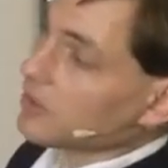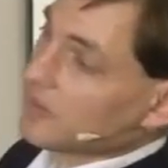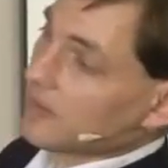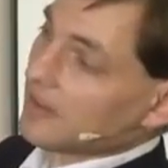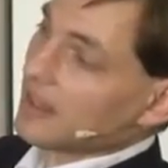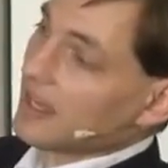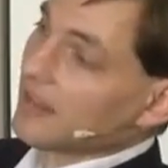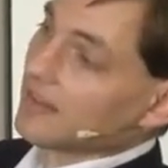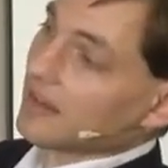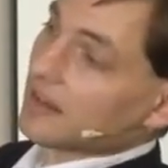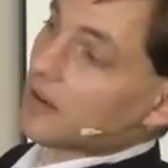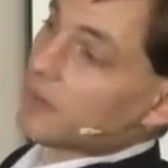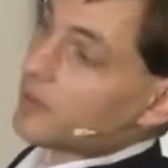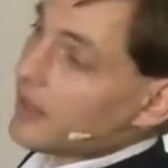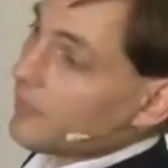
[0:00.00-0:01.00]
you see the
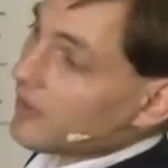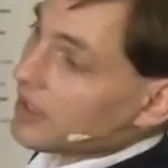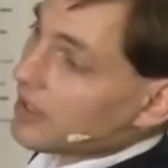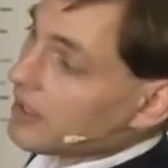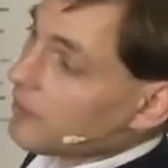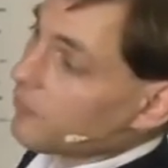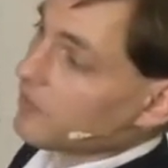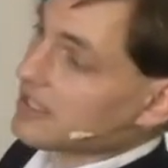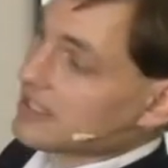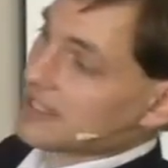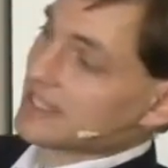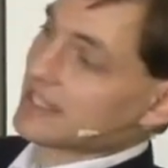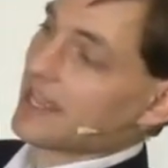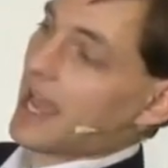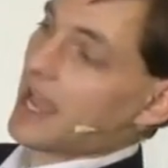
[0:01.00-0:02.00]
derivative is
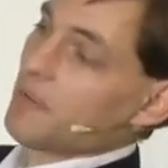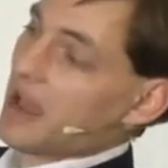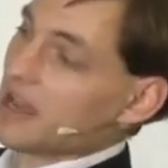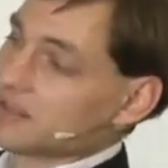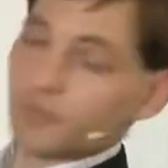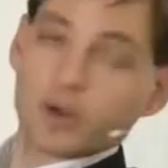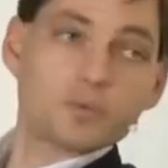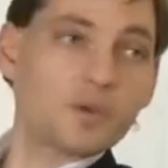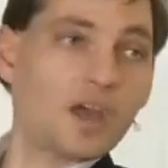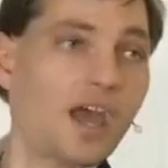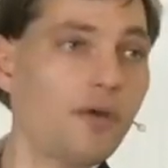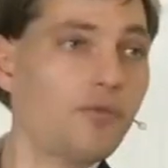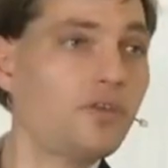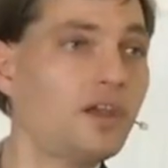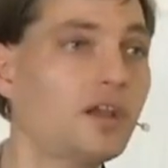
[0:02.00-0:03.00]
the same as what we
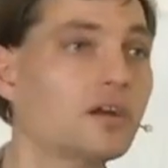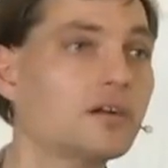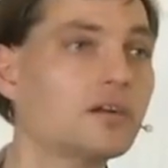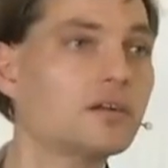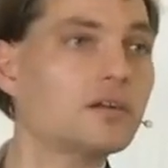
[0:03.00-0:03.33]
have here.